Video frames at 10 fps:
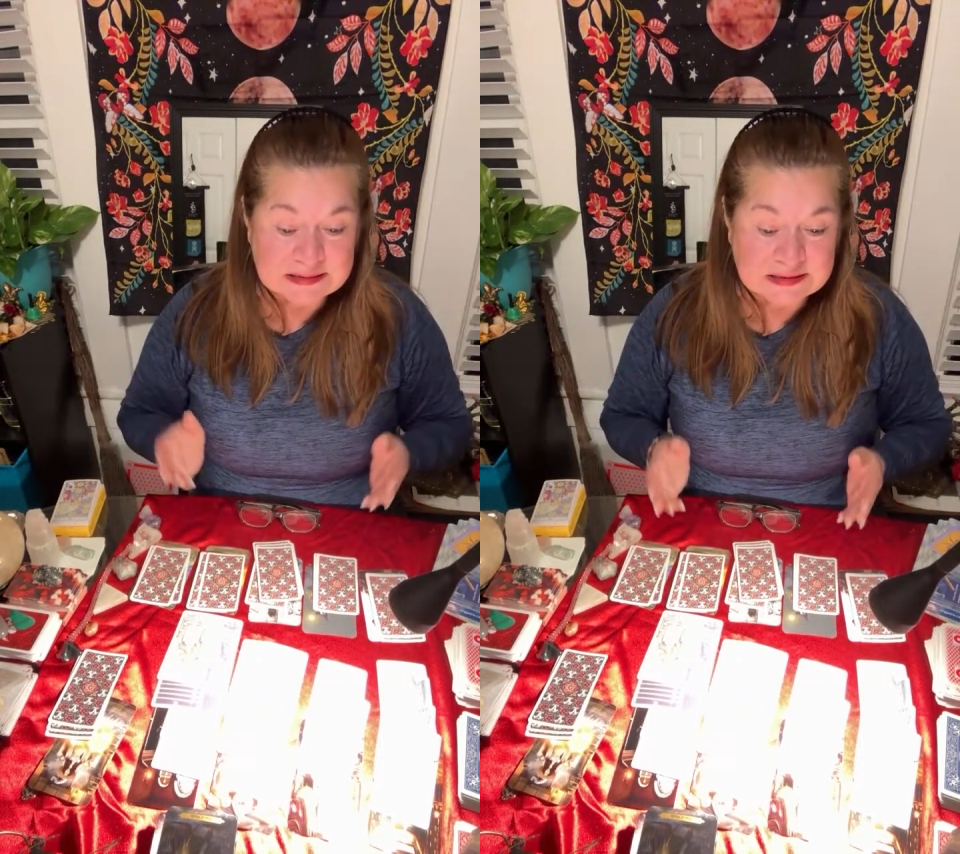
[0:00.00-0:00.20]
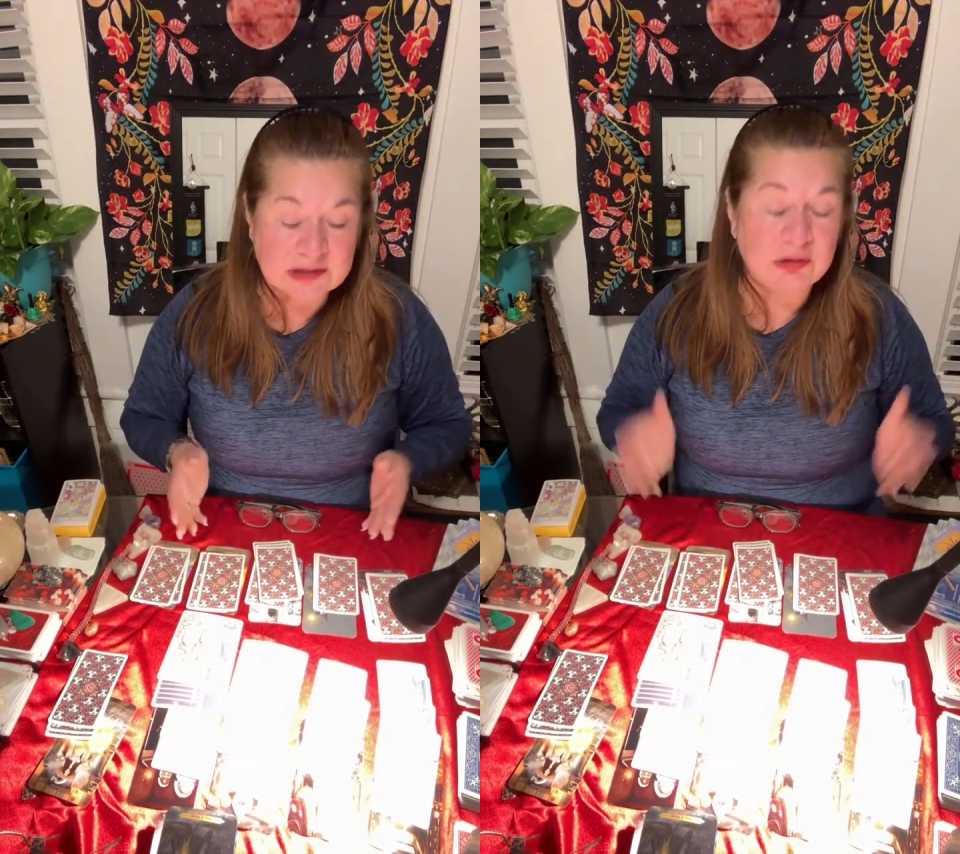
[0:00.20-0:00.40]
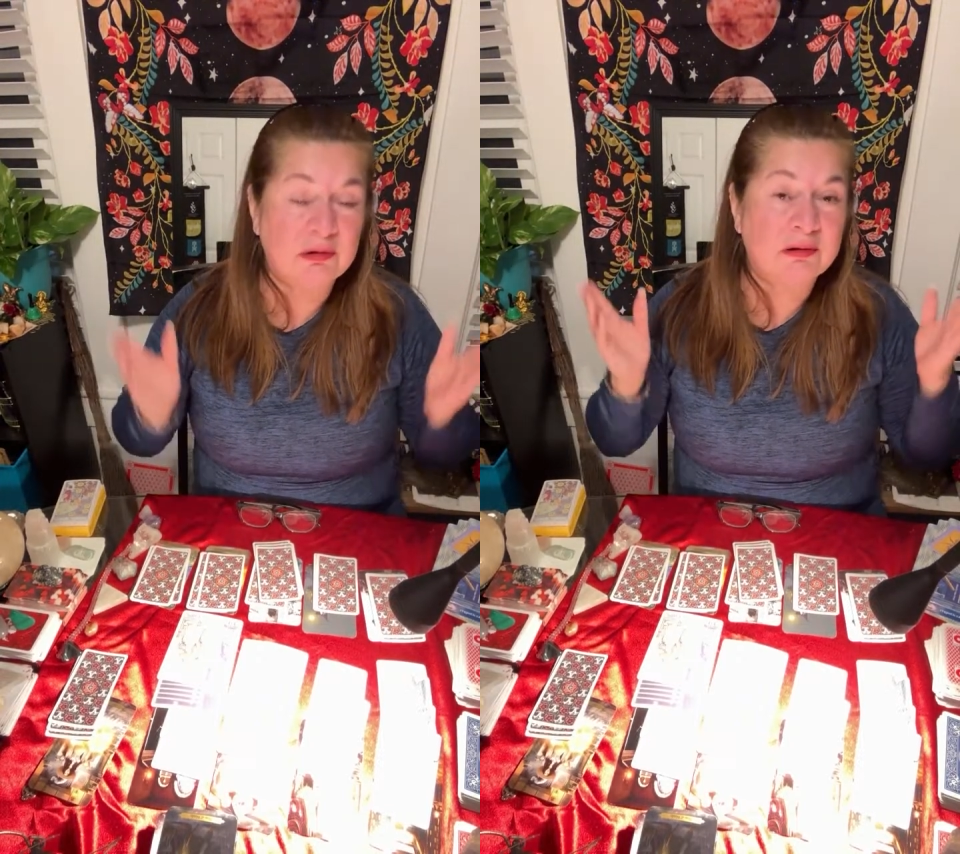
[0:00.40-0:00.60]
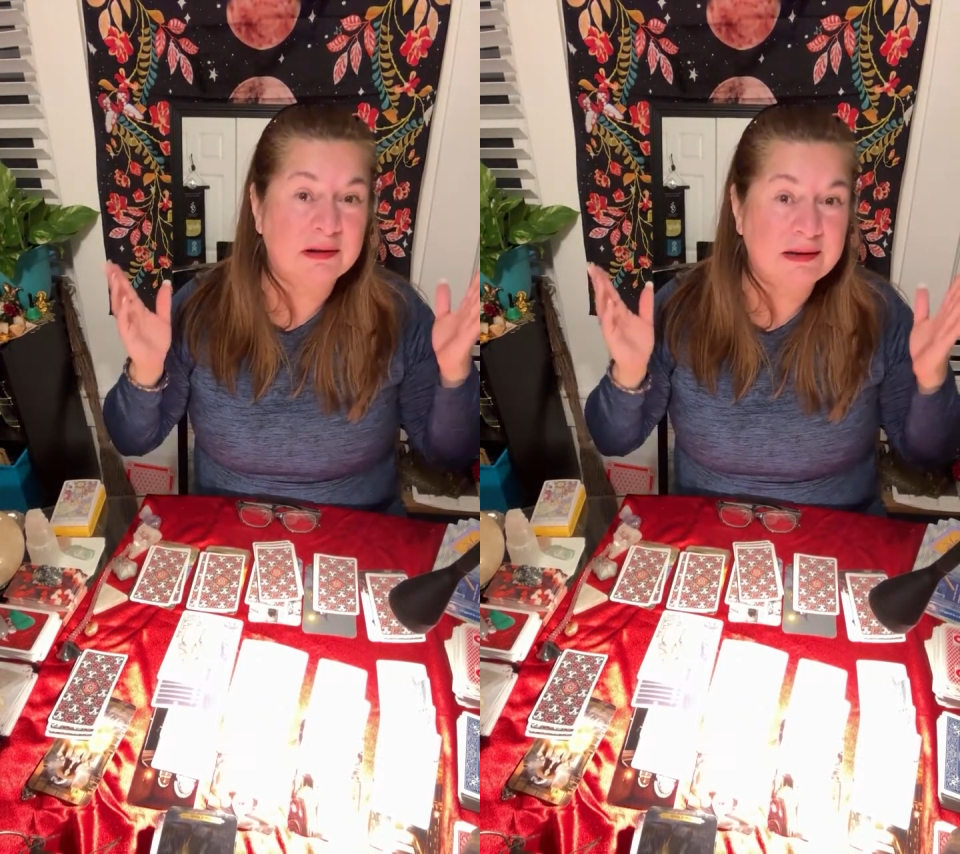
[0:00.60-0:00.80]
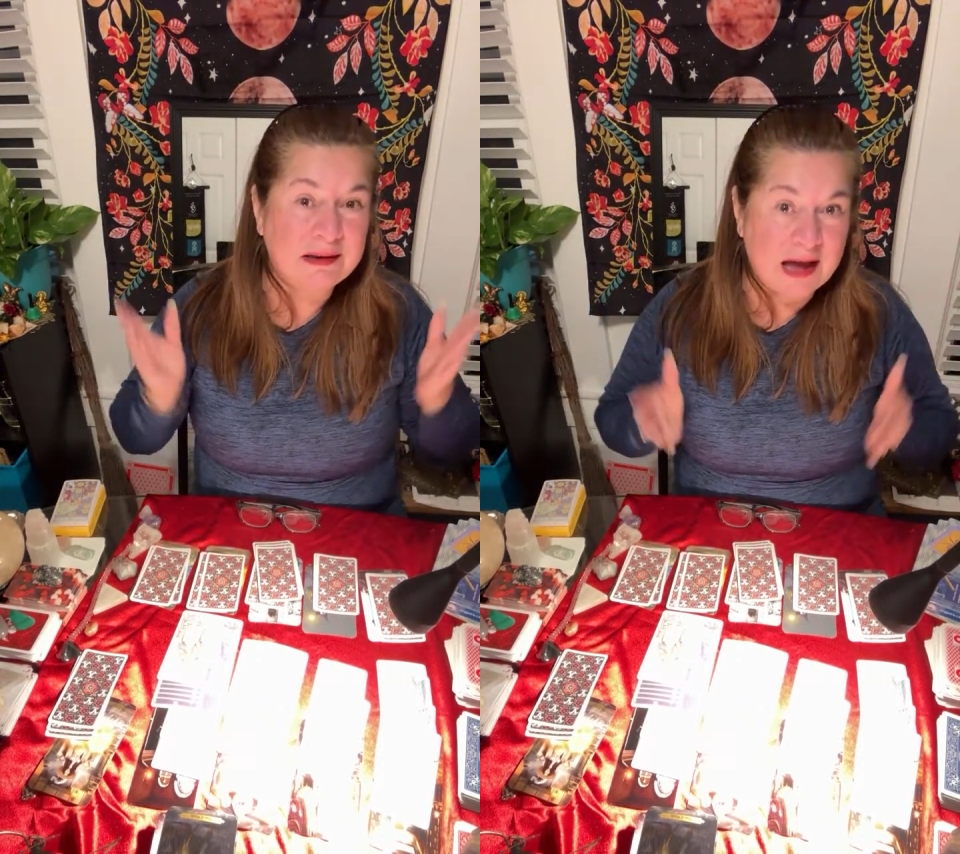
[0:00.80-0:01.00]
still
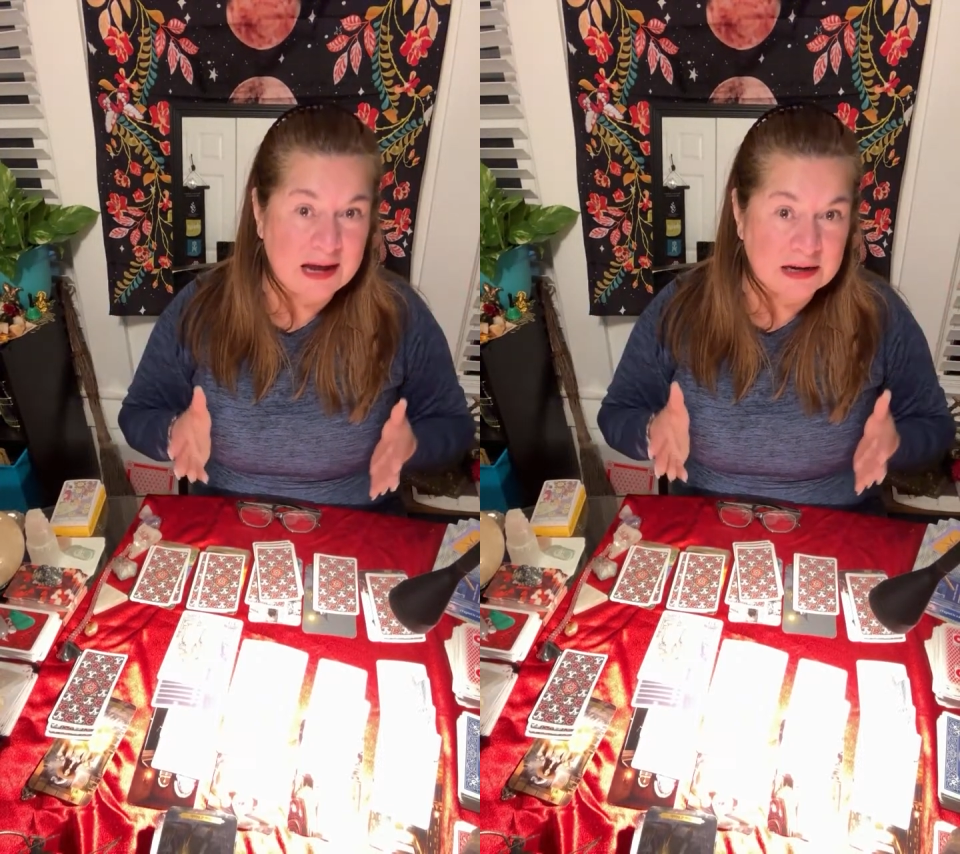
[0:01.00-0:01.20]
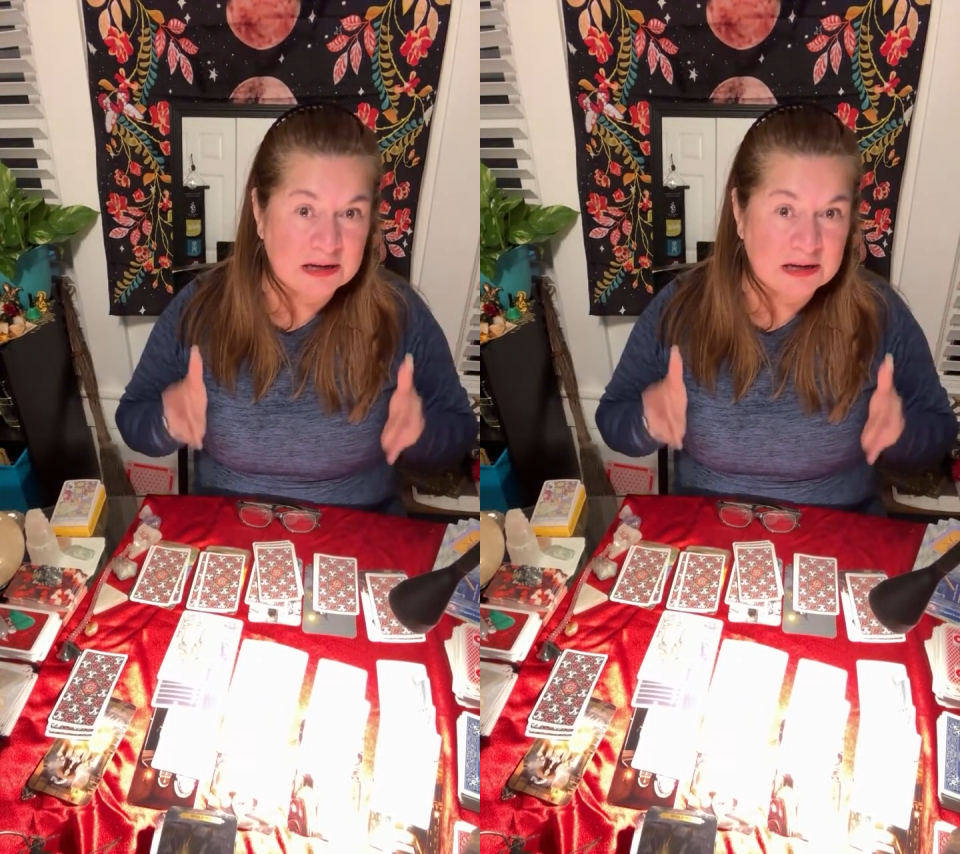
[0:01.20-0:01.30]
not